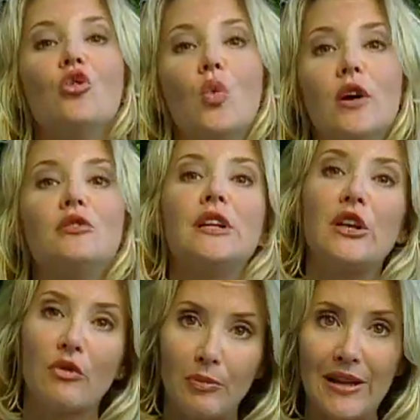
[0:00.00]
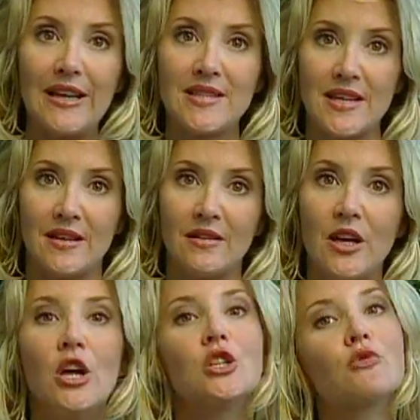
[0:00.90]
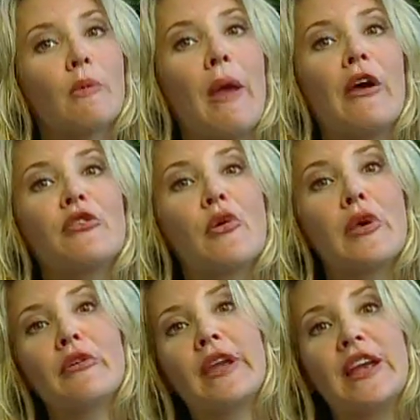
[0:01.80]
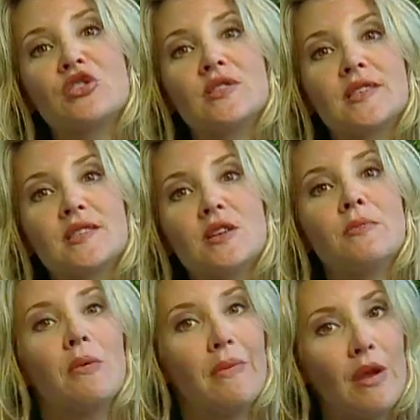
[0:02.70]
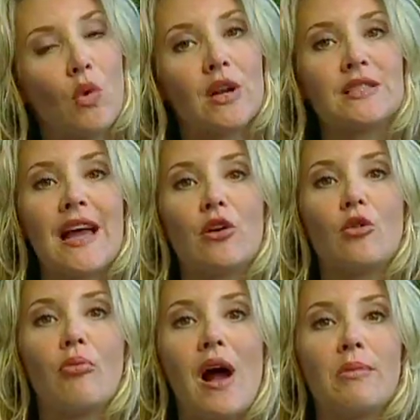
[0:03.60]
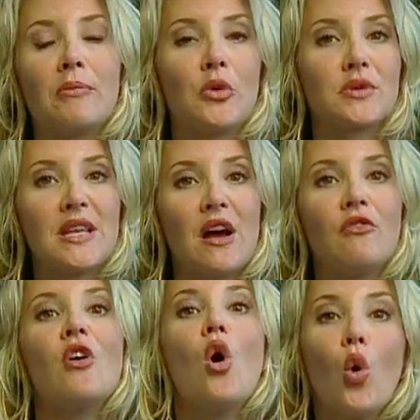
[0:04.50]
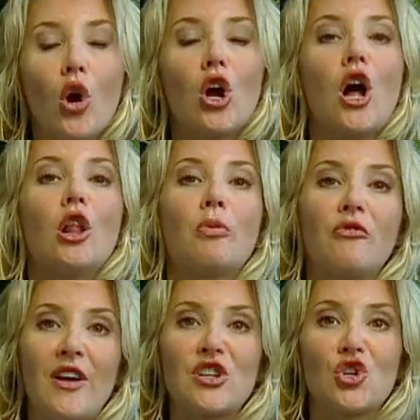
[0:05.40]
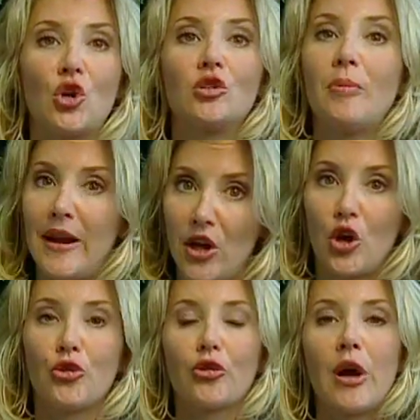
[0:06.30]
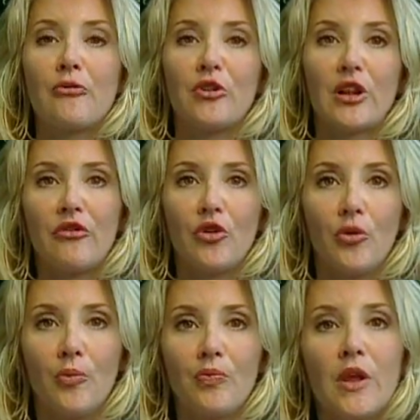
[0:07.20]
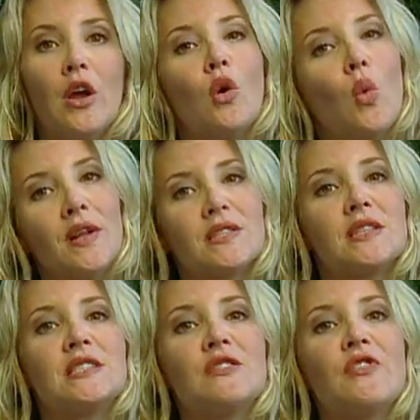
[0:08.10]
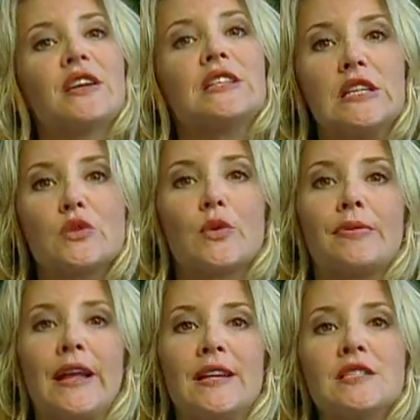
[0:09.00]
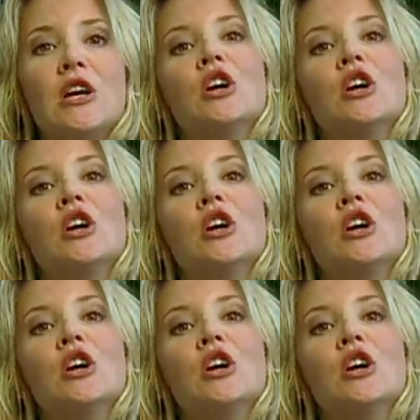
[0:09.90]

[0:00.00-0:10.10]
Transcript: you will need to replace it. To repair your irrigation system, you may want to tackle the problem yourself or call a professional, depending on your comfort level. Once the defect is replaced,